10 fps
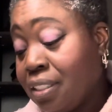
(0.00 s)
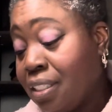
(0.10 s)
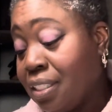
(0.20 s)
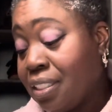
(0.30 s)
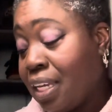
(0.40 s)

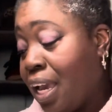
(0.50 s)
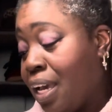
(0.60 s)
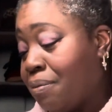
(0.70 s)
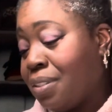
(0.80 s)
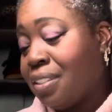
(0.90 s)
To this day,
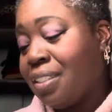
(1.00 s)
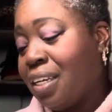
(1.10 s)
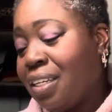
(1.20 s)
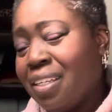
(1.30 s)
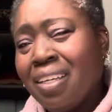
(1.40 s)
I'm just
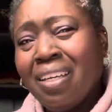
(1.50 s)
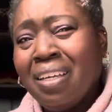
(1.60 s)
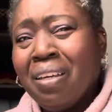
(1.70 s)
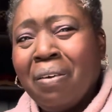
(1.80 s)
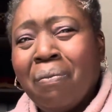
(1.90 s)
like,
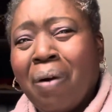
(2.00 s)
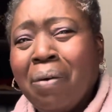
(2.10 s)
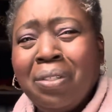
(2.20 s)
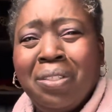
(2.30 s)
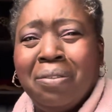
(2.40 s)
why
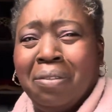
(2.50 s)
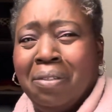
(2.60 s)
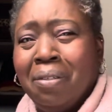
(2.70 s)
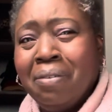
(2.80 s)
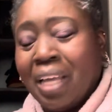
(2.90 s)
would you
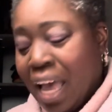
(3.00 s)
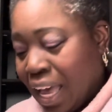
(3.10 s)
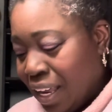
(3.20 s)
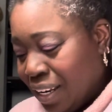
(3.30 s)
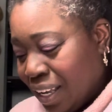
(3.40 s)
do that?